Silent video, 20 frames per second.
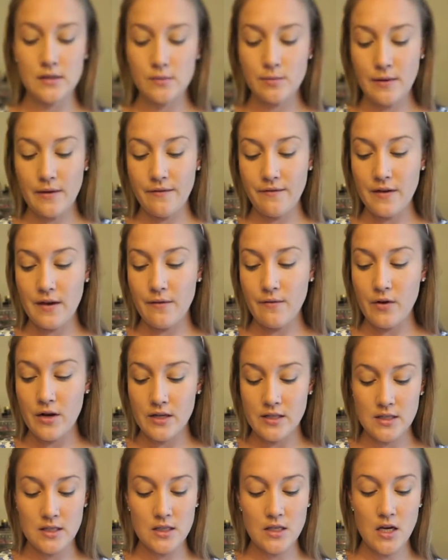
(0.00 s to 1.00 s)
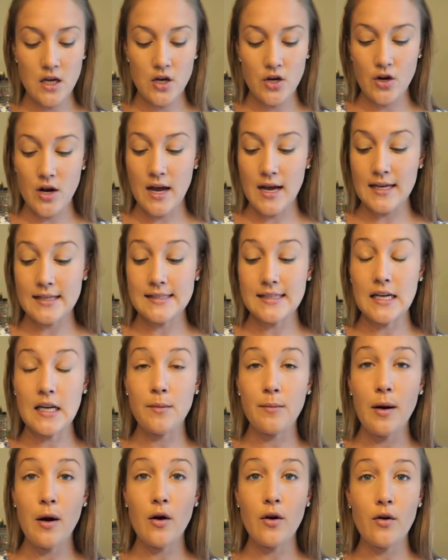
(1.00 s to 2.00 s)
is my favorite under eye
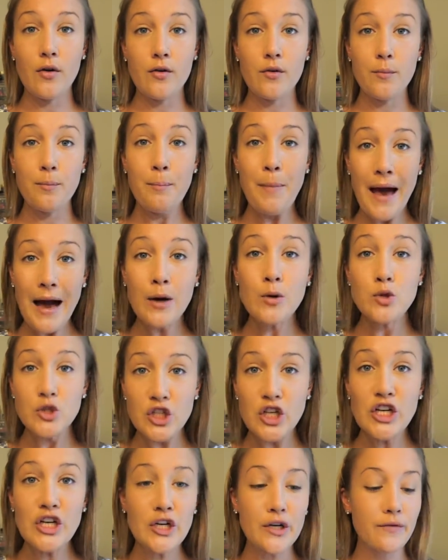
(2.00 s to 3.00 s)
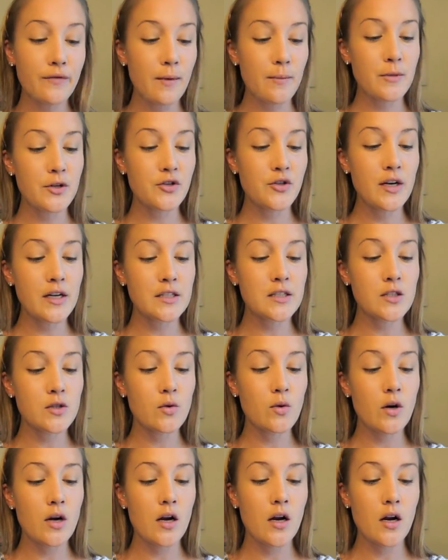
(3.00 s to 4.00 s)
setting powder from the
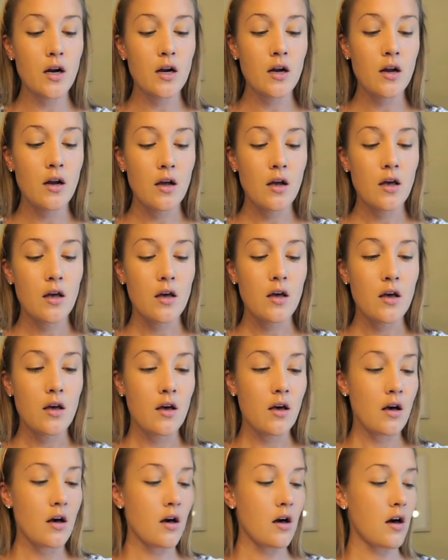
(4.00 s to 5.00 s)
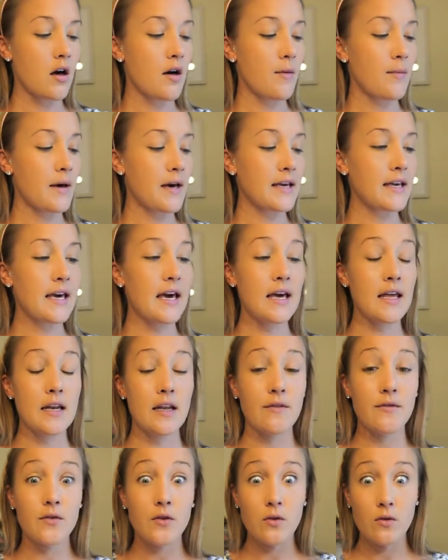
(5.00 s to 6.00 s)
drugstore. Again,
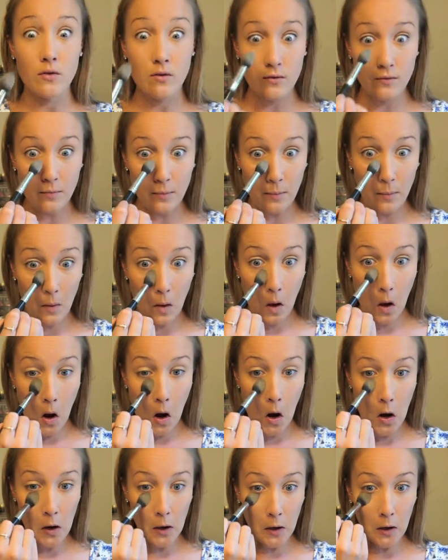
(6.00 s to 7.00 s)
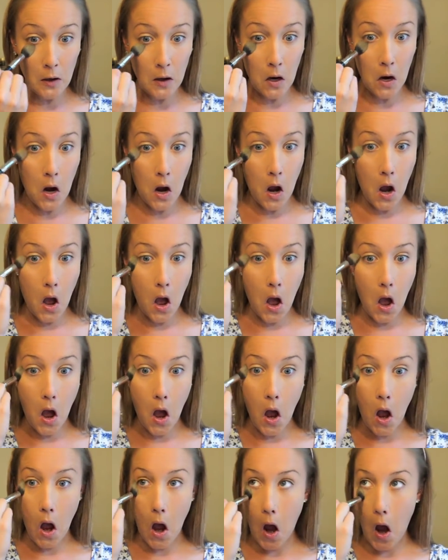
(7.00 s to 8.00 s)
if you
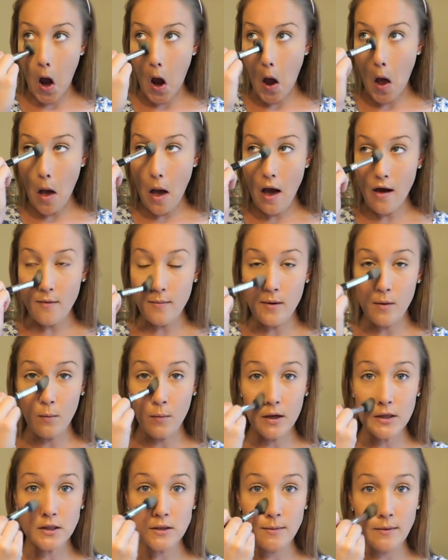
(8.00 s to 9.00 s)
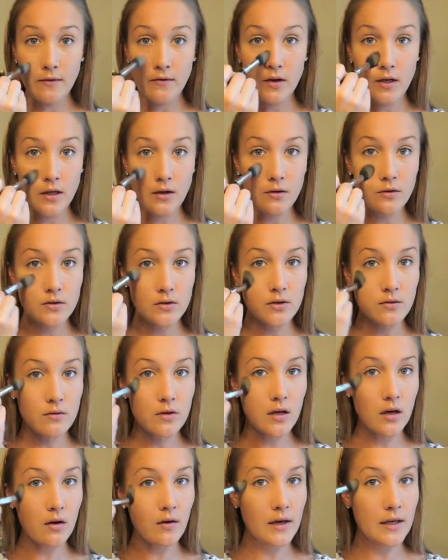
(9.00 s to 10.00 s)
have been watching my videos, you
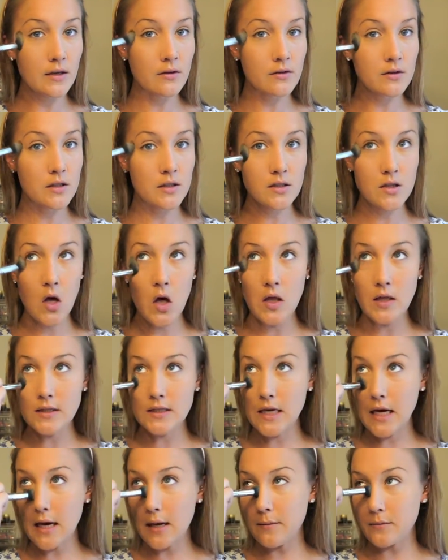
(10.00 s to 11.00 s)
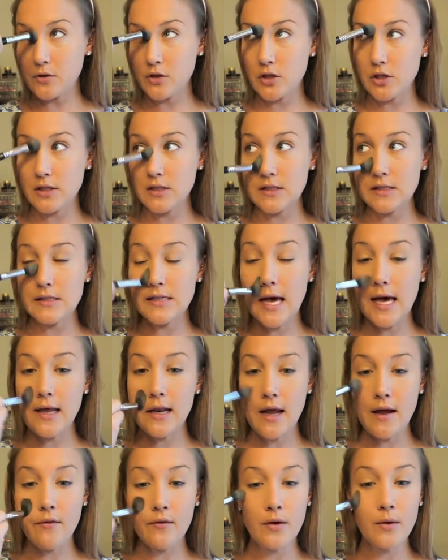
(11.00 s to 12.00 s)
know I use this all the time to just set
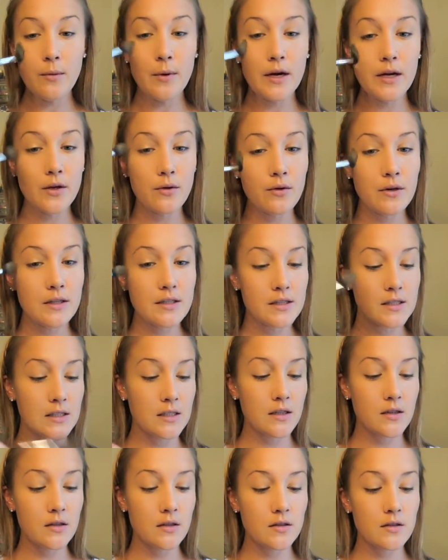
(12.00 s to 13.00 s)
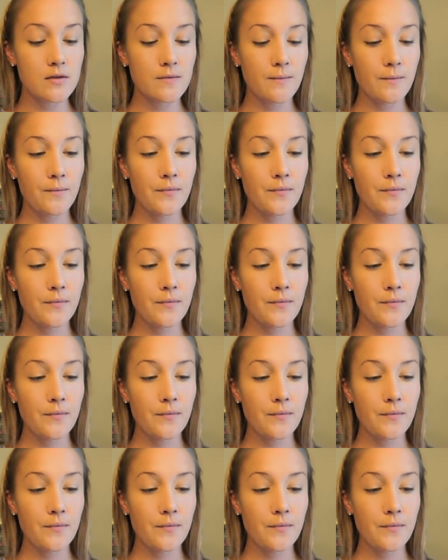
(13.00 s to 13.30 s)
everywhere you concealed.